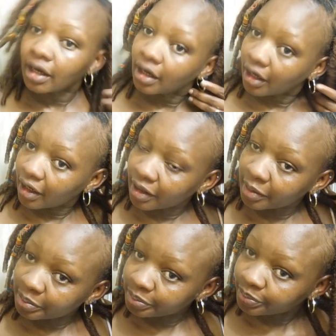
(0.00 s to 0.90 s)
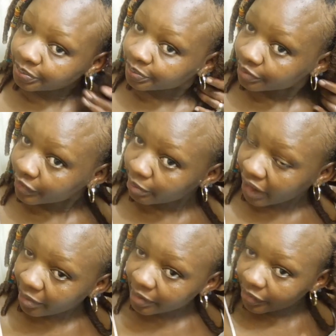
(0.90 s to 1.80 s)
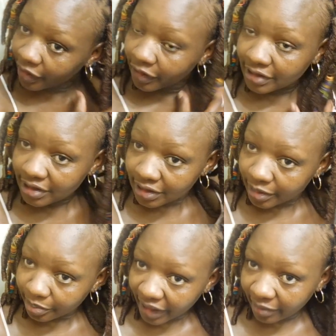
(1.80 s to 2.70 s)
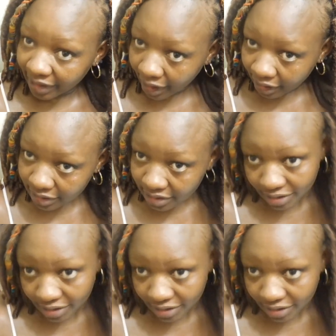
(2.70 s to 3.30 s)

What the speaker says: Locs Bae Locs.